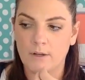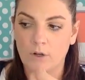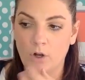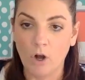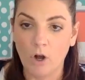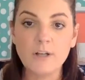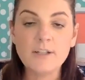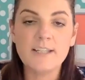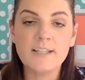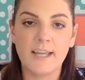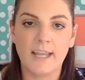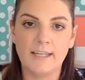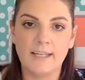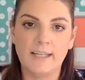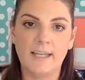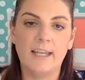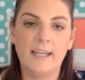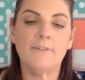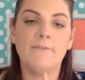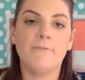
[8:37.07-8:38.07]

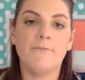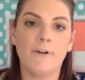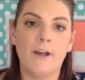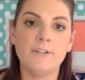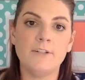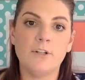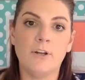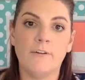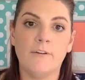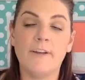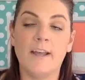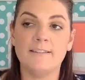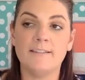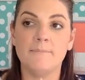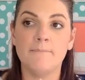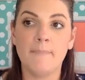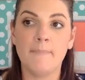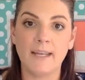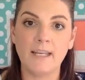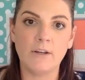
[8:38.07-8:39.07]
content in front of as
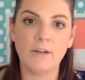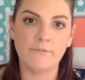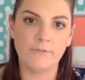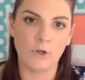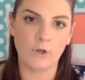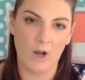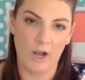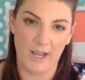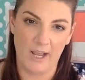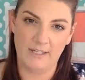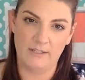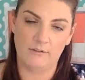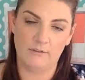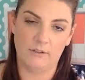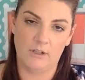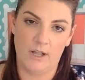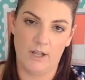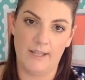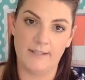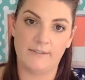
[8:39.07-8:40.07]
many of your ideal
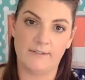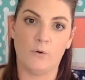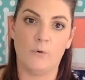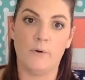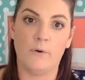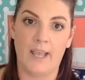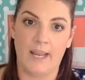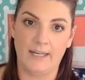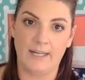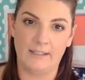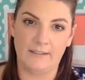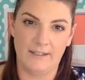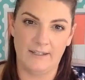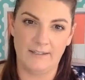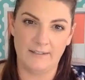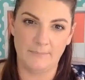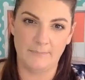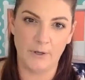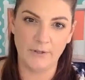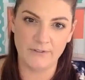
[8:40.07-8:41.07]
clients organically
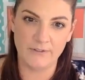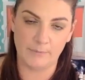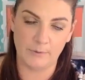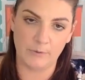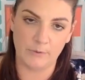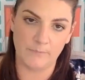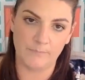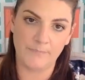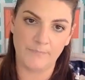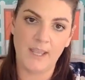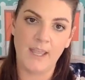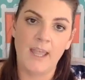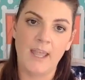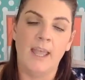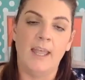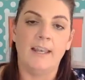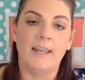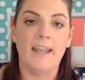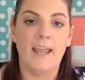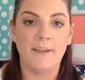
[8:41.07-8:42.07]
as possible.
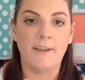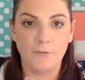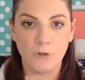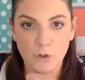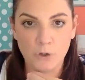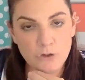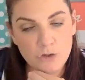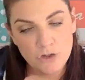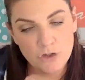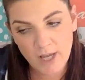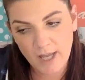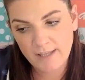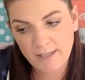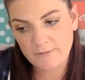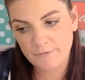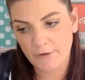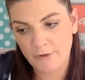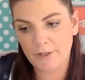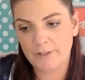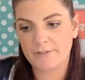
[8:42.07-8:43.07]
Now, if you
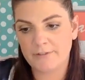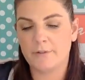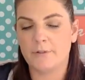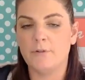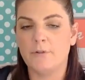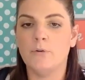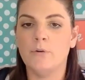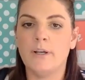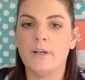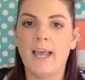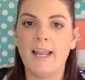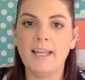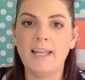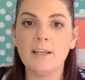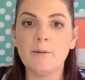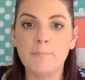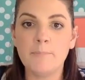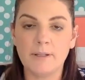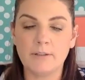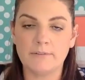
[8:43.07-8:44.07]
just focus on
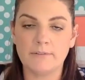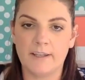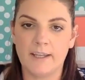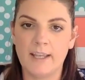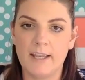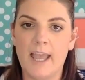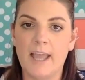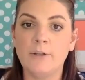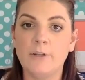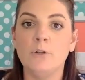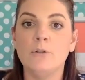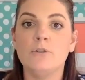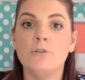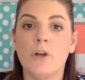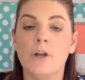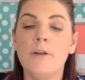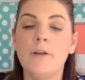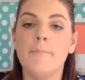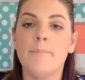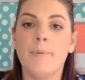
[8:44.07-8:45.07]
organic building and you
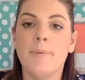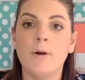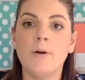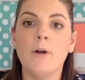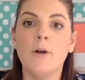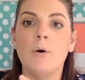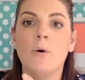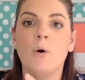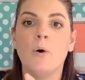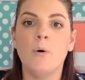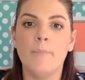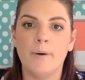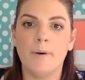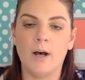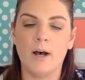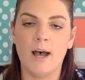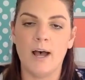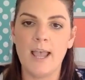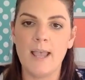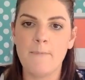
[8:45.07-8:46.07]
don't borrow or
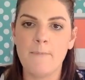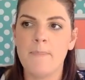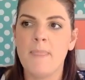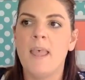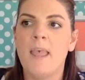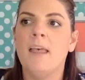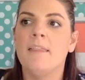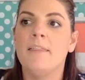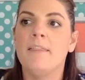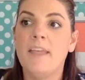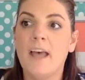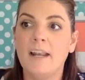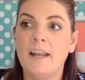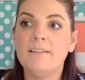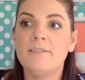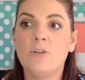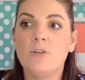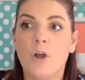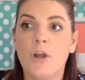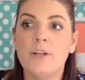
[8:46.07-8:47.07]
buy, that
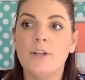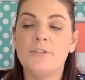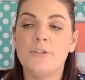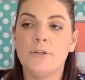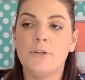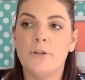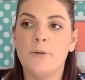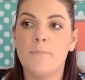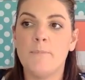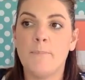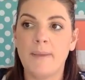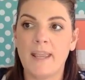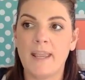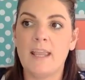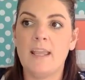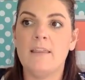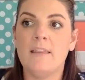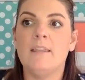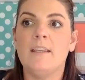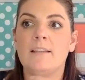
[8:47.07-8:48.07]
is going to
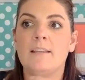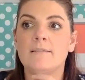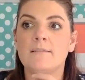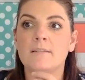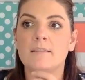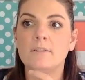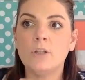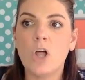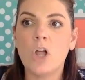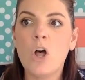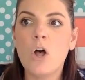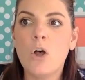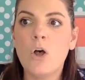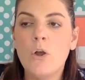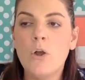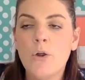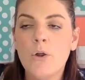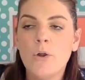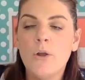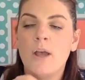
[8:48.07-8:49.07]
be the
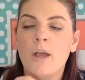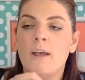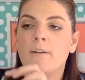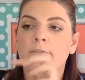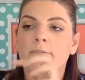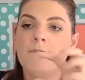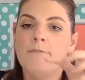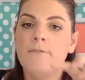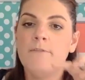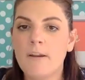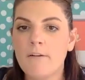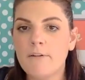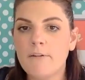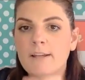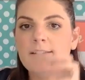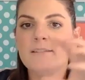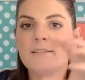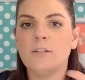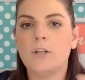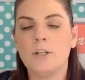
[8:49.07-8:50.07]
slow,
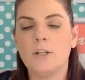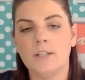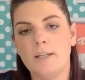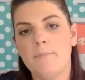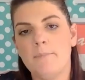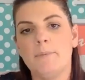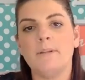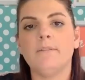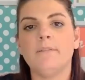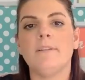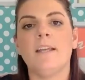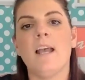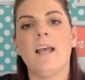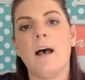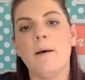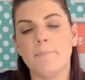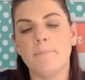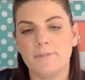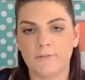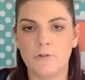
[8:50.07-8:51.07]
very slowly building
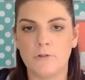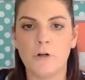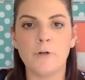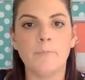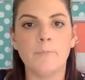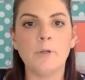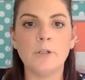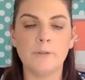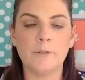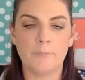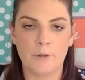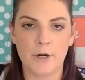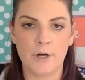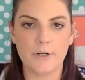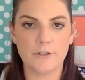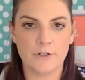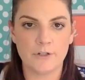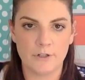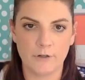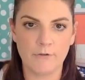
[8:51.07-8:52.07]
up snowball
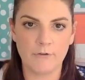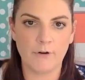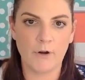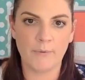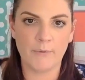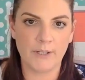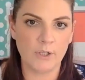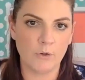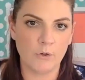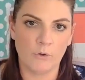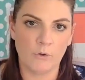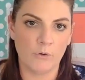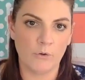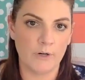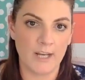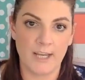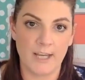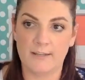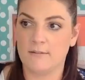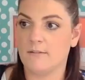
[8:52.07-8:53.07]
approach to growing your
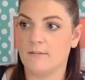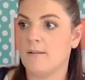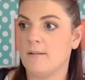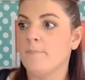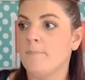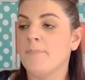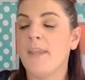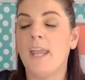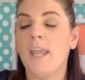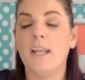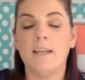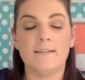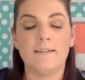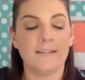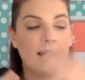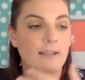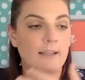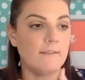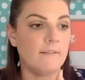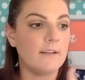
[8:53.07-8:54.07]
audience. It is
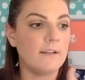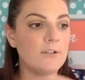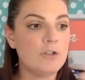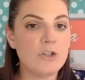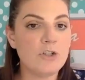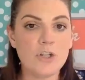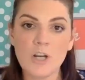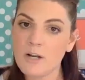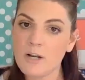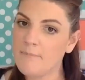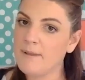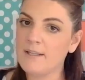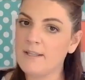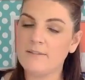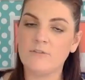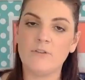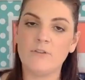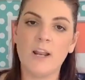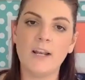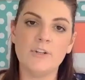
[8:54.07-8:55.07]
a
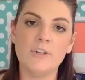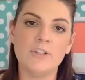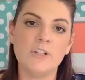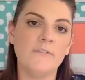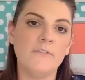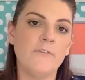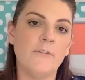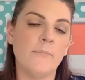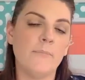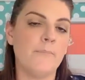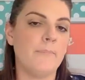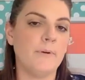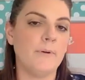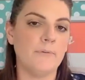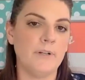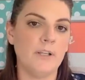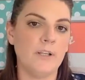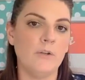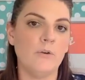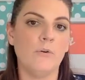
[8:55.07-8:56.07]
legitimate strategy for
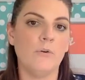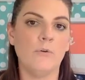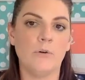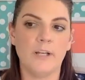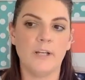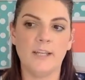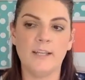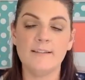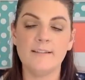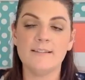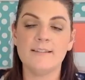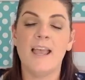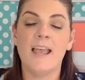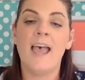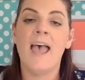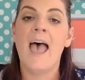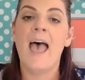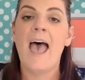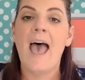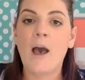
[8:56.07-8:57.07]
building your audience.
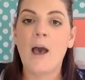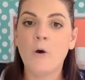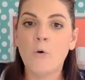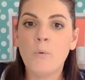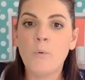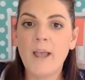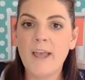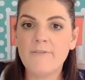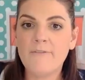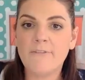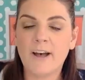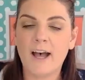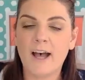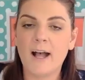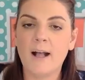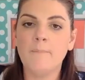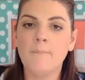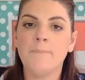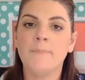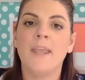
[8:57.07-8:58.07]

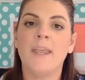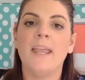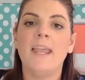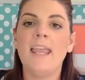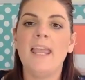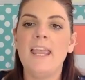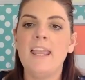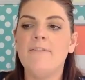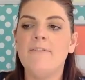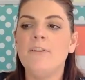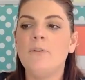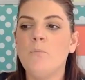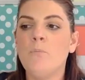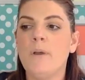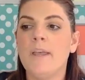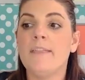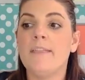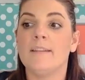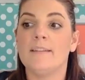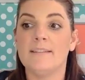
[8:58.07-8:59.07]
However, even
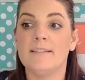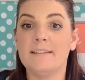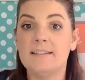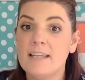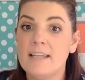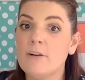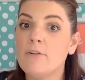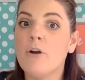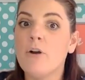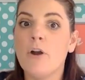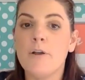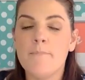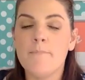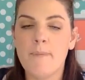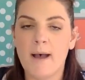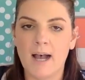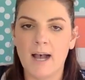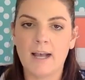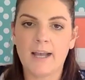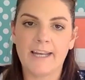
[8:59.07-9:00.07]
with 0
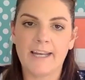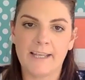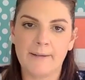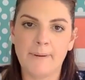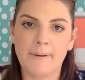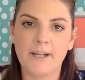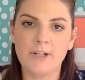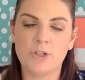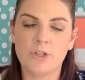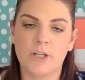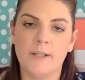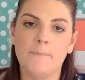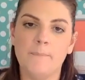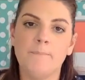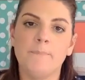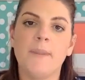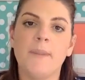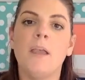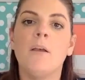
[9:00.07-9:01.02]
marketing budget,